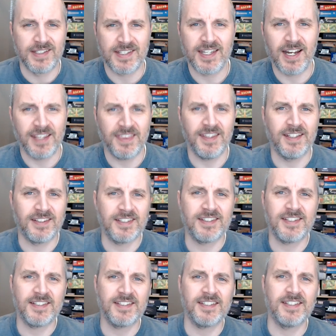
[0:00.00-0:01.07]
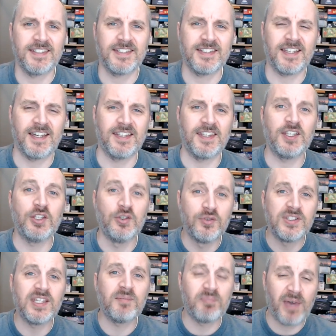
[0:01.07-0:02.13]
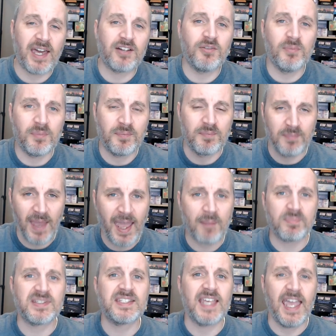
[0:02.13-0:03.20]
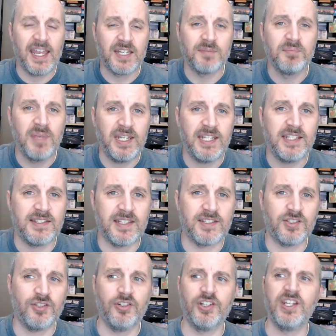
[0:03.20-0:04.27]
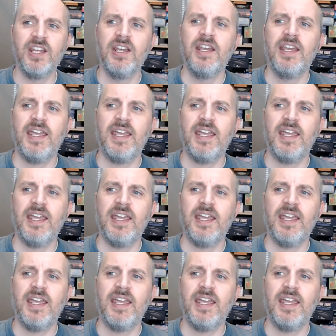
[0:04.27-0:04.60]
that I think that this is, that using battle maps and minis is good,